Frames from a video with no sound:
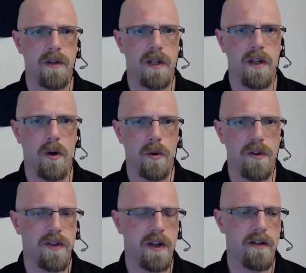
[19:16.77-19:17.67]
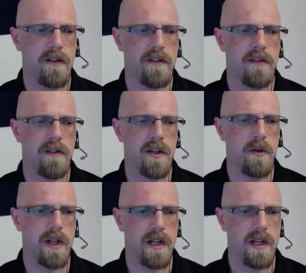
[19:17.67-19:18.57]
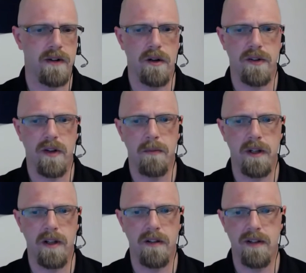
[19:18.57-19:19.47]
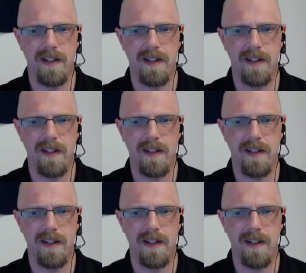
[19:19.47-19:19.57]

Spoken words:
it always takes the antivirus companies